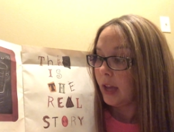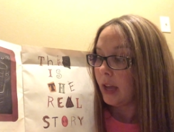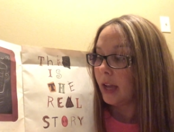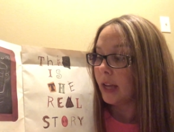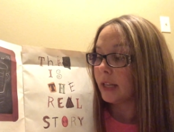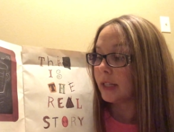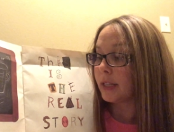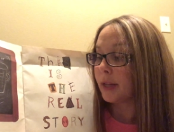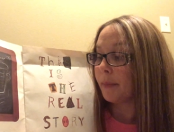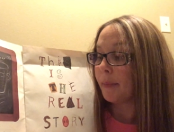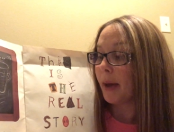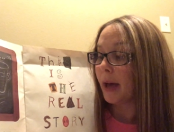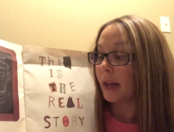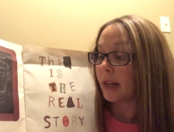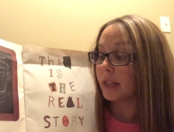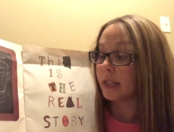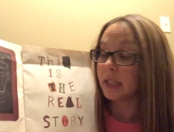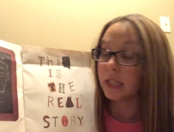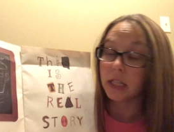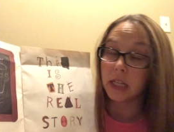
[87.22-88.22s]
is about
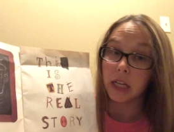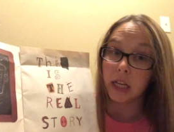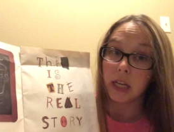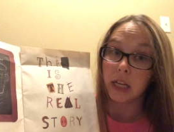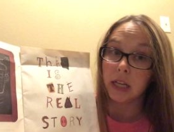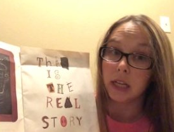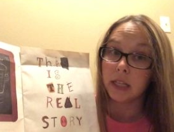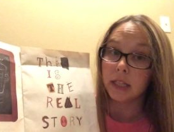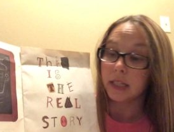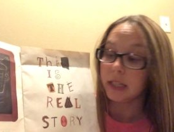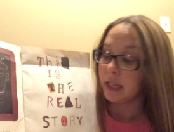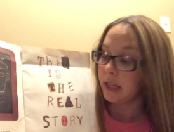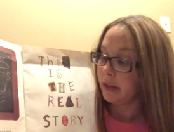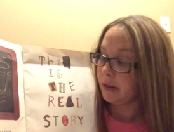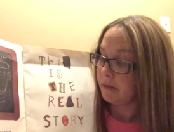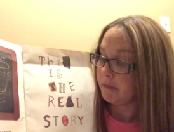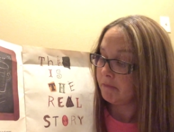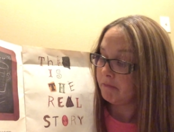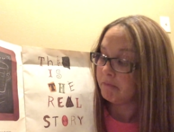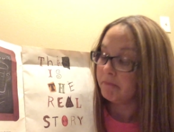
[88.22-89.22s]
a sneeze
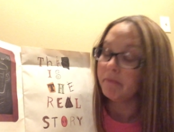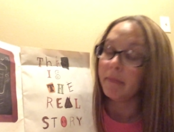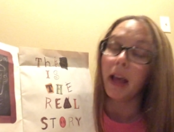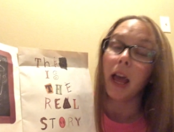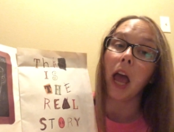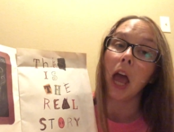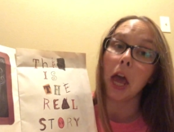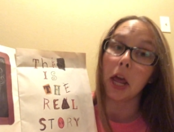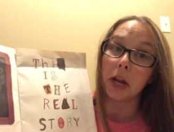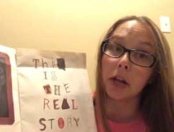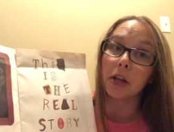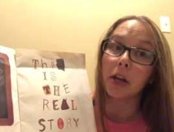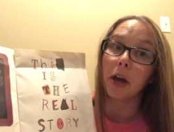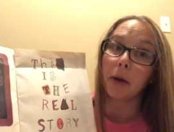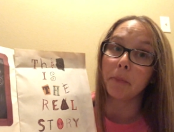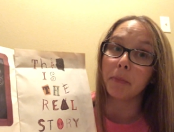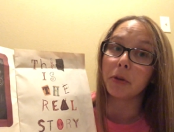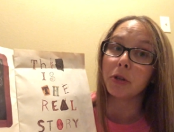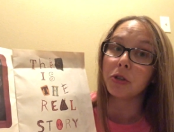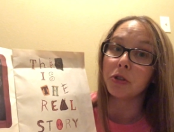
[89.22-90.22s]
and a
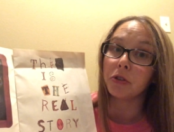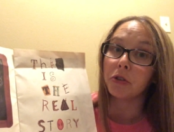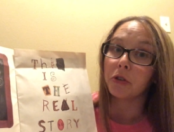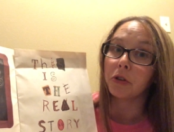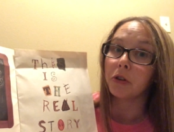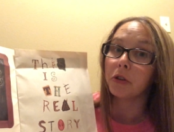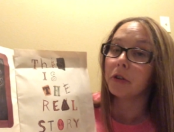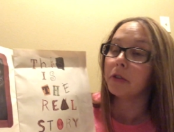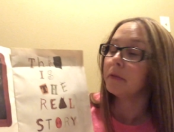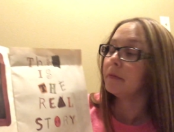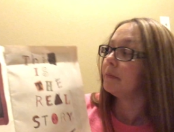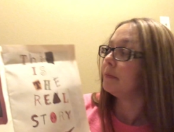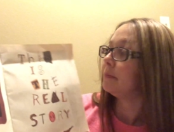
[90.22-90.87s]
cup of sugar.